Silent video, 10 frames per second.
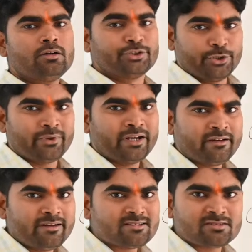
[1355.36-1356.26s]
Did you get
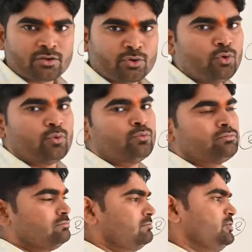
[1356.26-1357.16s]
any answer? No.
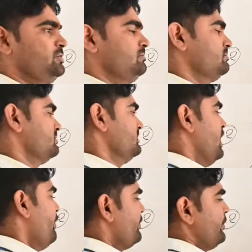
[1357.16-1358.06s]

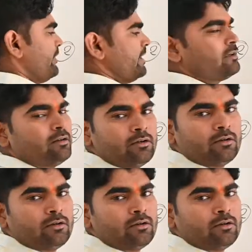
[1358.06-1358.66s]
How will you get?